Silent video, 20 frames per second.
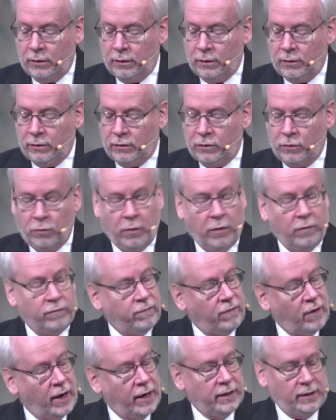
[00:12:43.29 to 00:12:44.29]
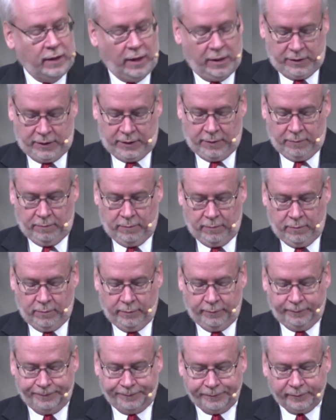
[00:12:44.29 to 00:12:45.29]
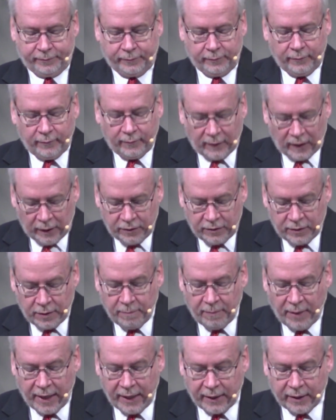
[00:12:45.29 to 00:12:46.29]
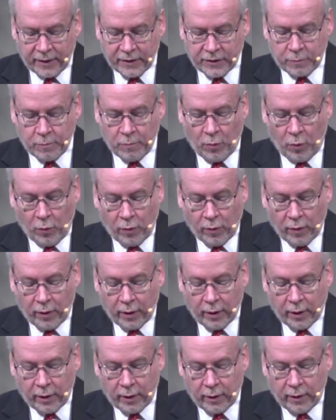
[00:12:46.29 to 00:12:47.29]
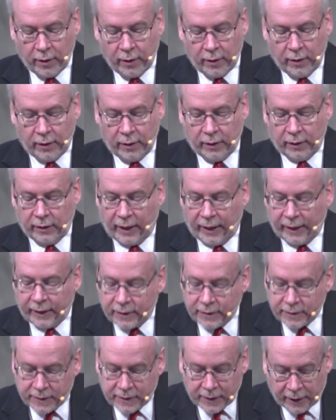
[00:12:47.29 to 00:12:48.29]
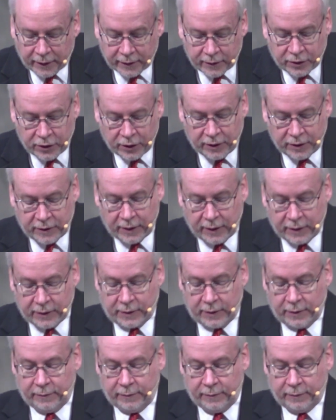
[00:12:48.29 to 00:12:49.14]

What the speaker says: to refine us, to make us more like his son Jesus.